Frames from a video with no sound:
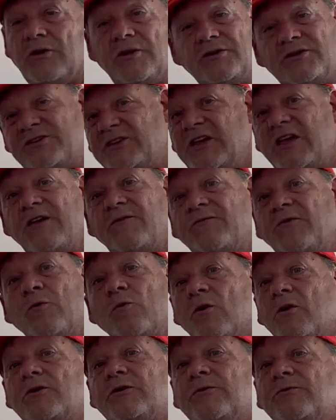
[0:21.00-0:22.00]
to see if you
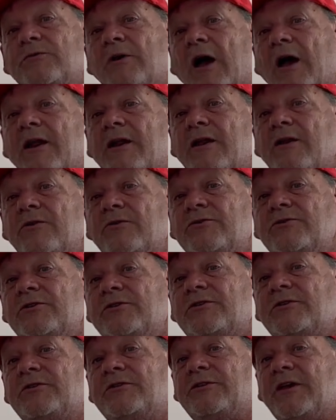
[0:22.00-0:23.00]
worked it right here in
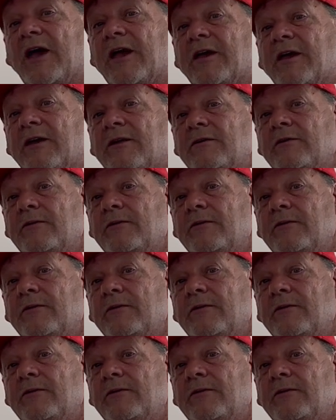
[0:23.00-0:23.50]
just a second.